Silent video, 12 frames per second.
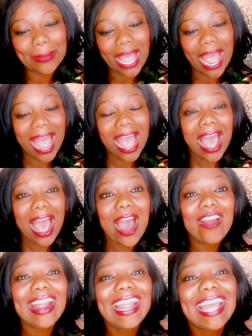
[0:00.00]

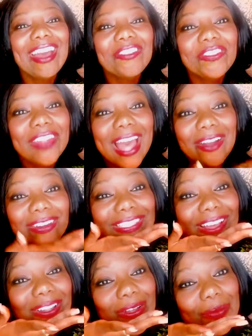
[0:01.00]
Or I got flowers
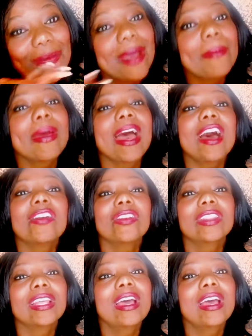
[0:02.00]
all over my mouth.